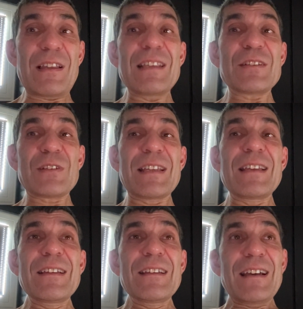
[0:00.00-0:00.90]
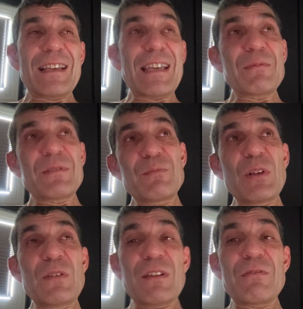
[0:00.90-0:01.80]
Literally, I kept
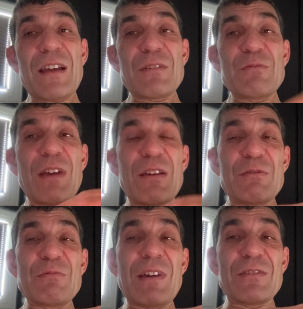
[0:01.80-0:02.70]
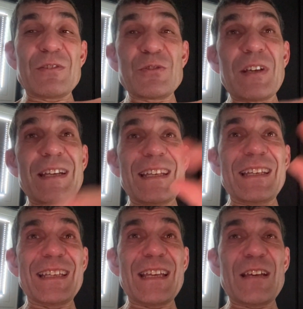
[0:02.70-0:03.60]
moving round and round and round to try and
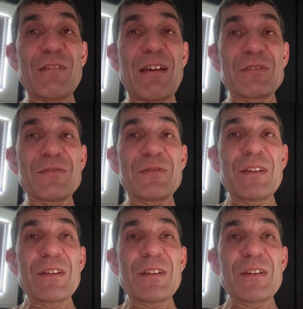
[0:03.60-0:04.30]
get her out of